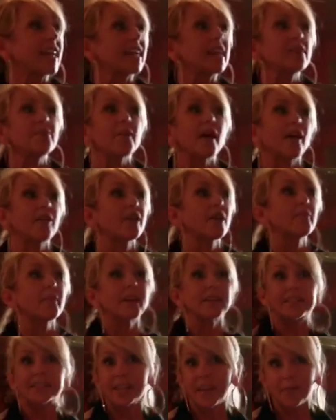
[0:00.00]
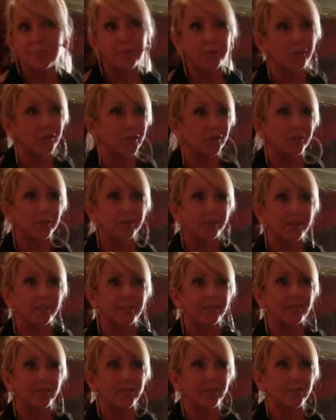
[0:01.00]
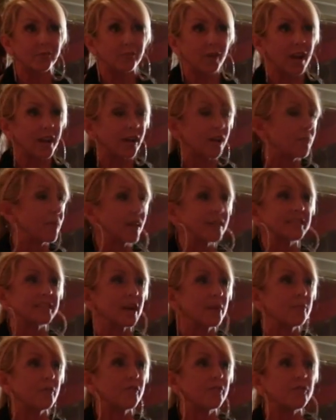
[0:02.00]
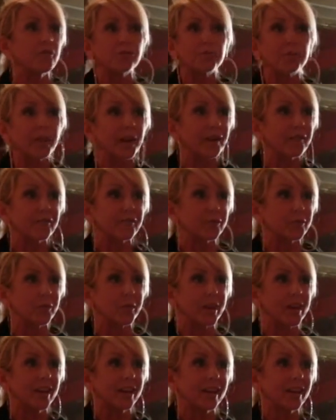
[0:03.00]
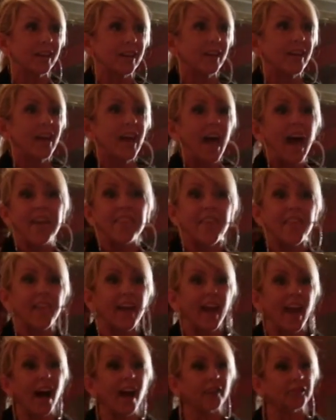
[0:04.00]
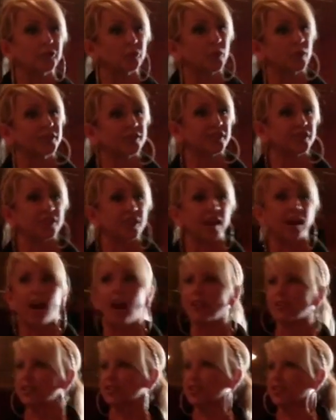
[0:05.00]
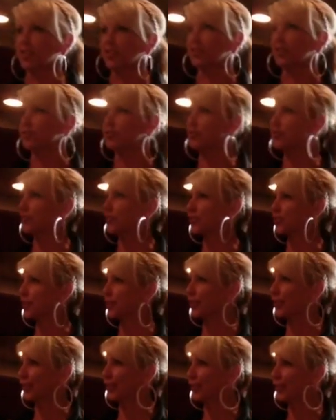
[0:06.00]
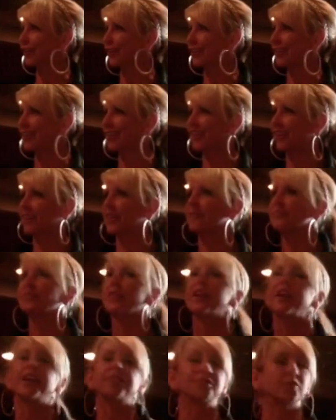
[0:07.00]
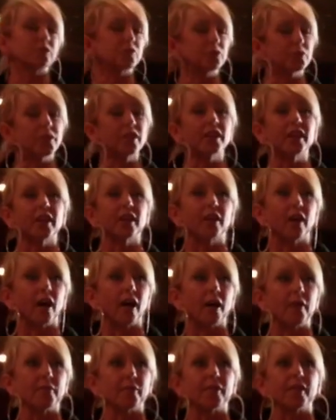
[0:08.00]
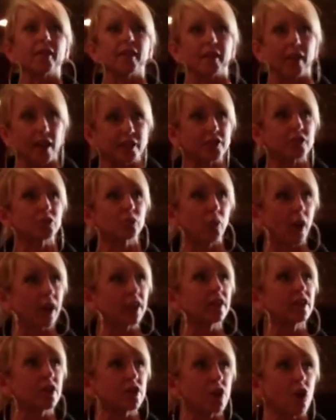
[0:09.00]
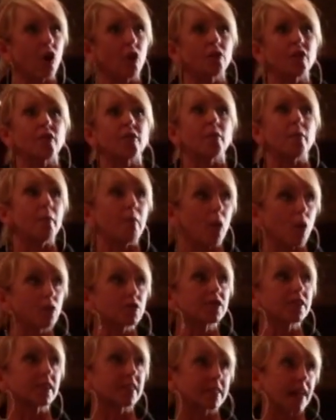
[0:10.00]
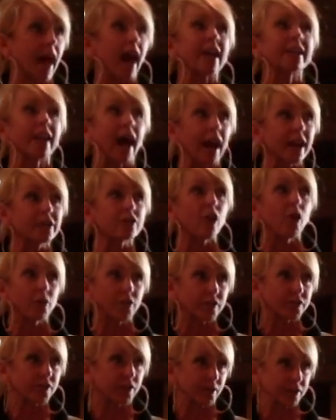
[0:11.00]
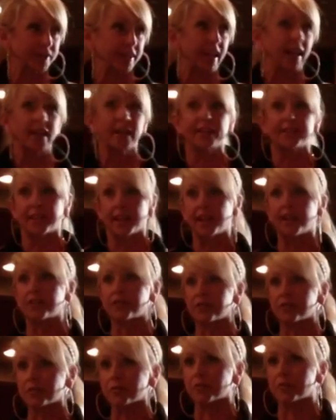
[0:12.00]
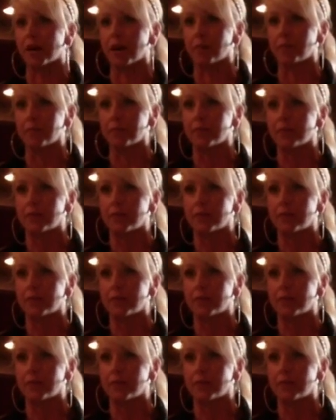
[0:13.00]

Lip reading: email them my sample food plan for the week, and then they ask, what's the Shakeology thing that you're doing for dinner? So it's really, I just want you to know that the most, I know this firsthand because I interviewed them.